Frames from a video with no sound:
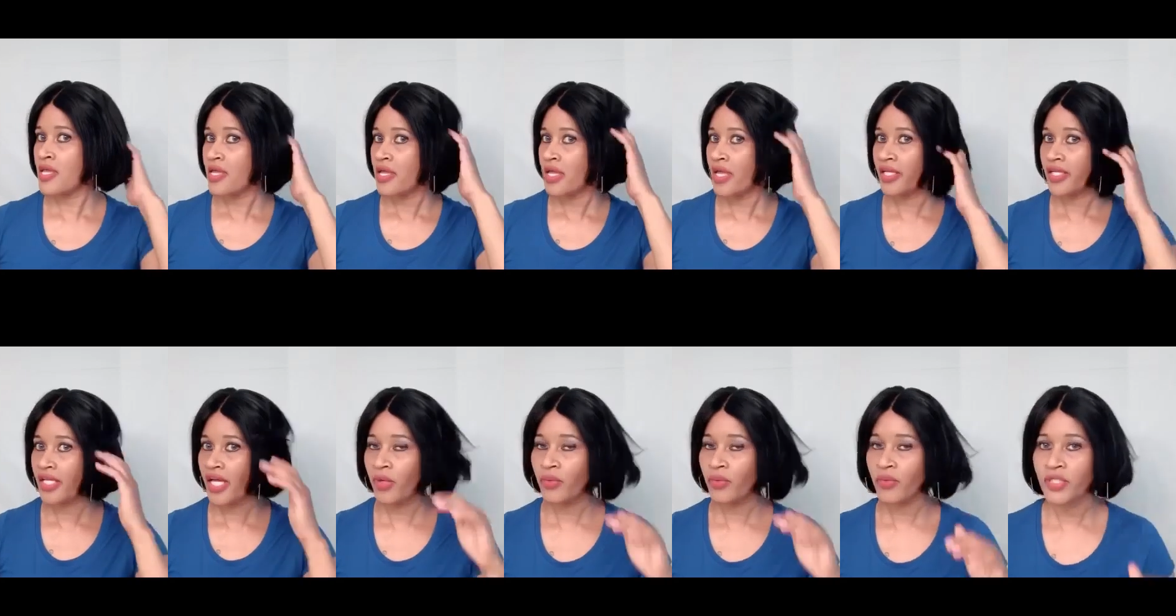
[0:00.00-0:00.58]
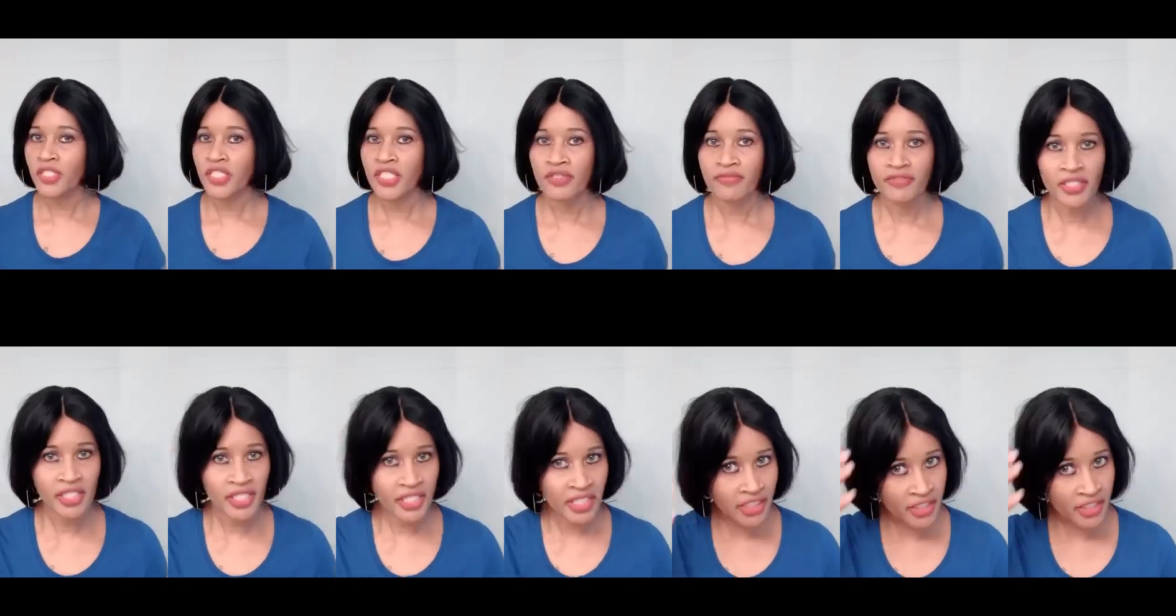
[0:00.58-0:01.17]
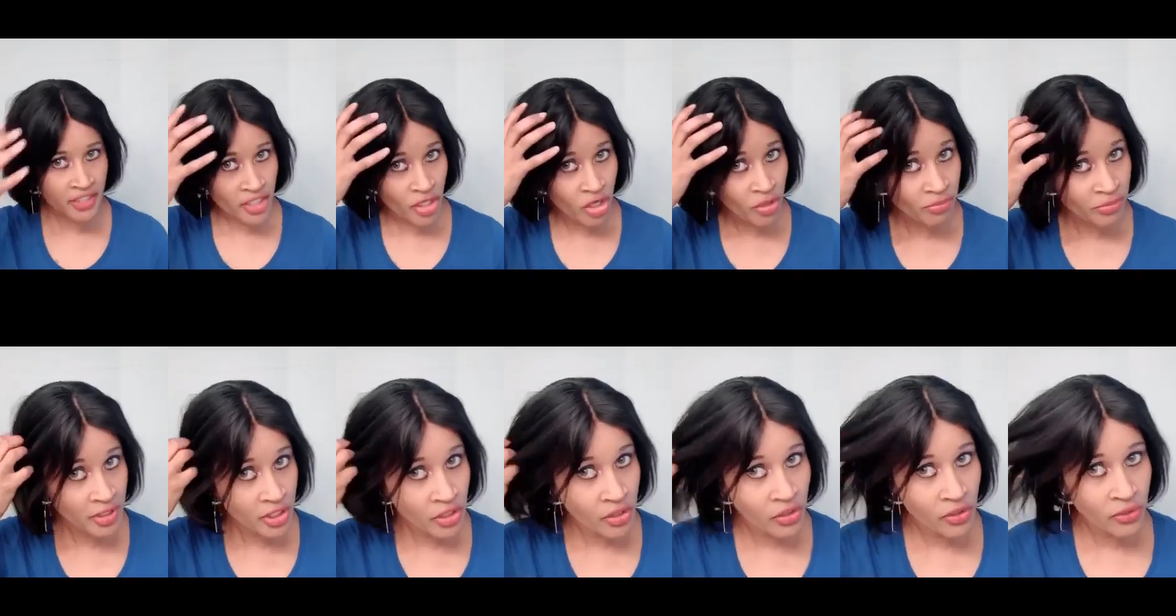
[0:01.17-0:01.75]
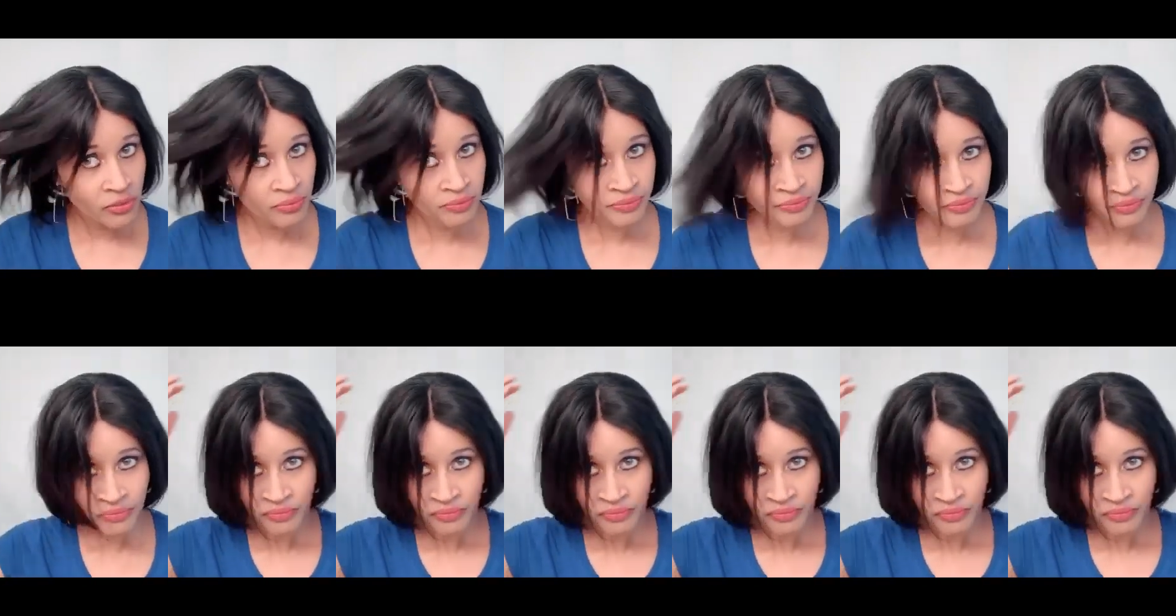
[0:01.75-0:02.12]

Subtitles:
and I will leave the link down below